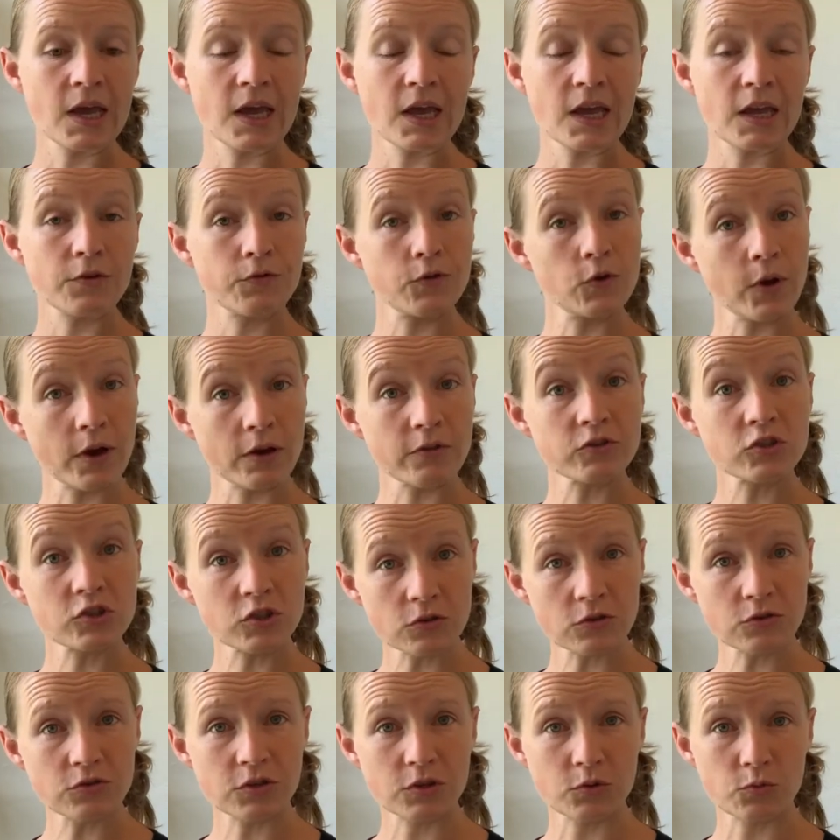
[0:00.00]
If you have
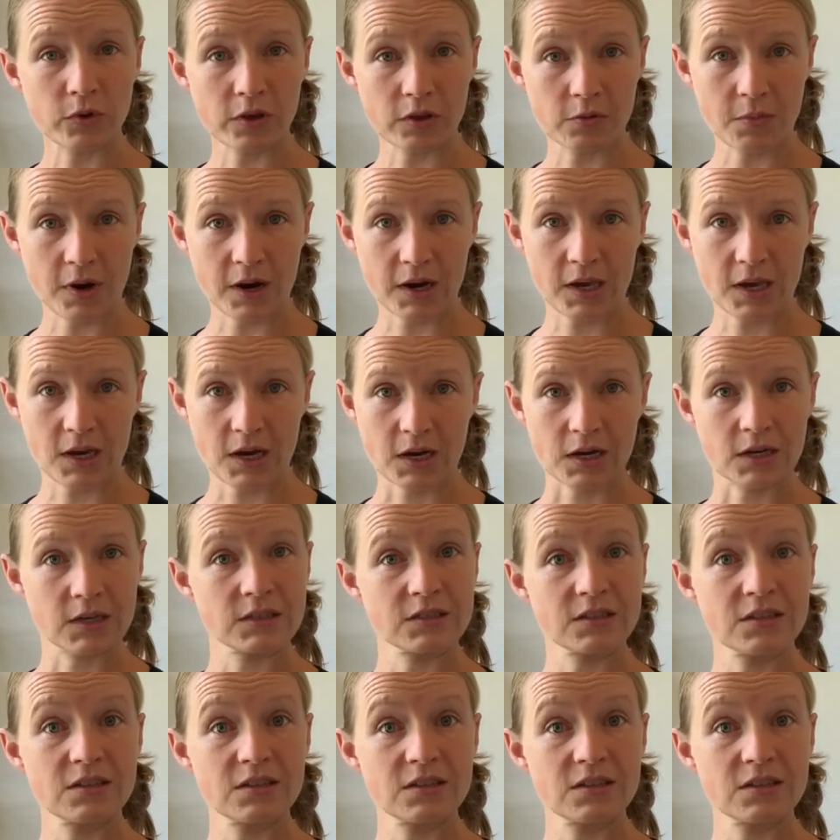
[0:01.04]
children with mucky eyes,